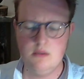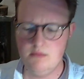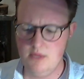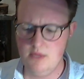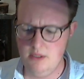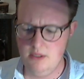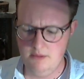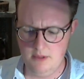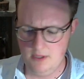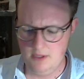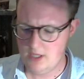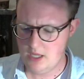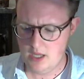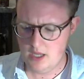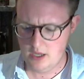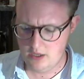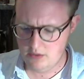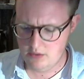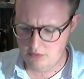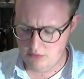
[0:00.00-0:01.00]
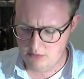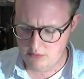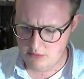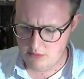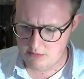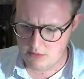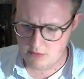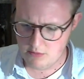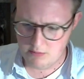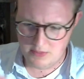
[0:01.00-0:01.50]
Maybe, I can't
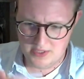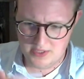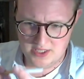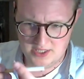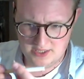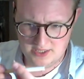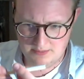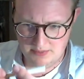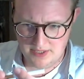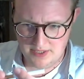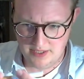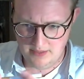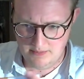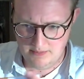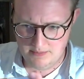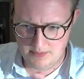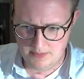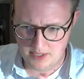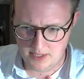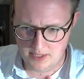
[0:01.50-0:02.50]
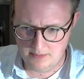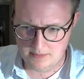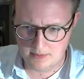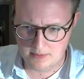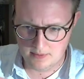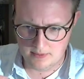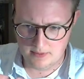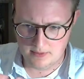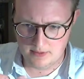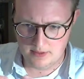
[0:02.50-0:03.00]
remember, but it's plain
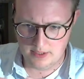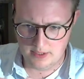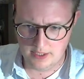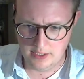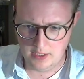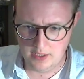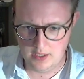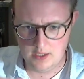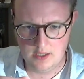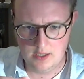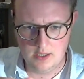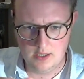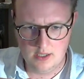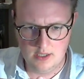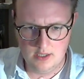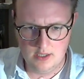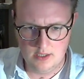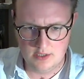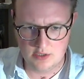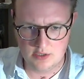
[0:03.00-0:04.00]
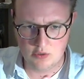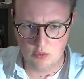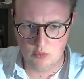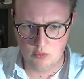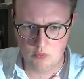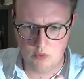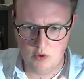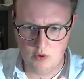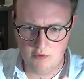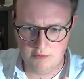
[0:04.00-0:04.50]
paper, like, it's
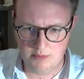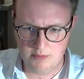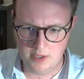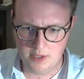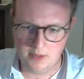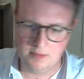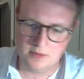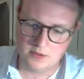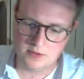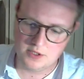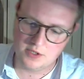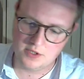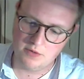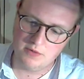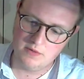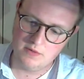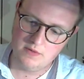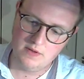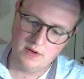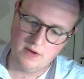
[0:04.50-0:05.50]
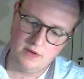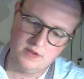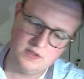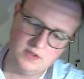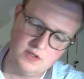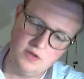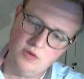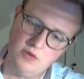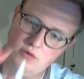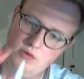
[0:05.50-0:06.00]
called wove paper, so there is
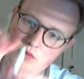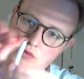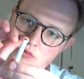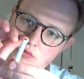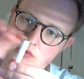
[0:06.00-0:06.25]
no